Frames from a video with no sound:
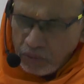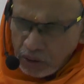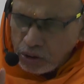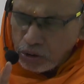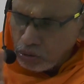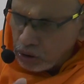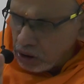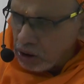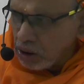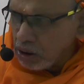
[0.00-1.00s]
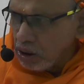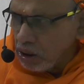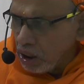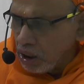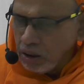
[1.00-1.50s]
Once you see that
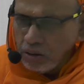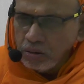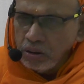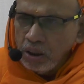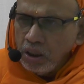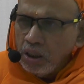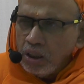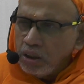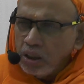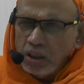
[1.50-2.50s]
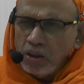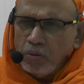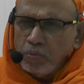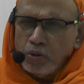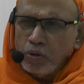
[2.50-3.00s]
clearly, then there
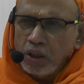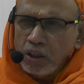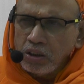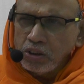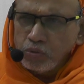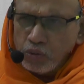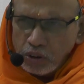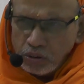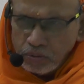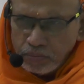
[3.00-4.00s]
will be no arrogance for you.